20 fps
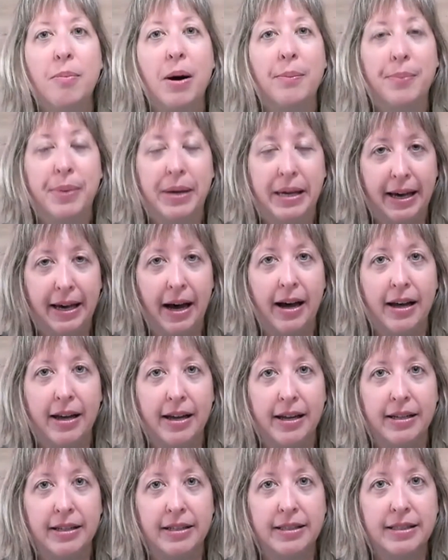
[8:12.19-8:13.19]
but
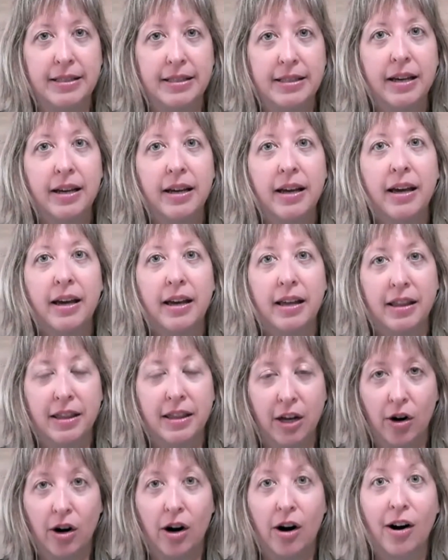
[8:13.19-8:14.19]
because
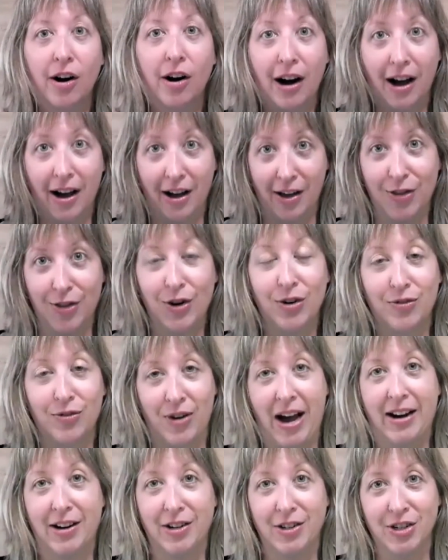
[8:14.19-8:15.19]
there are other
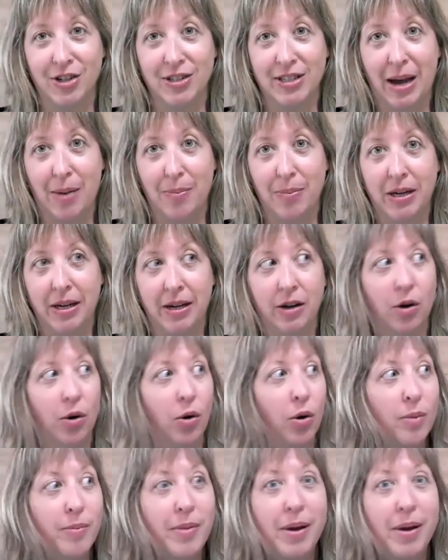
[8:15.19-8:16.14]
factors happening.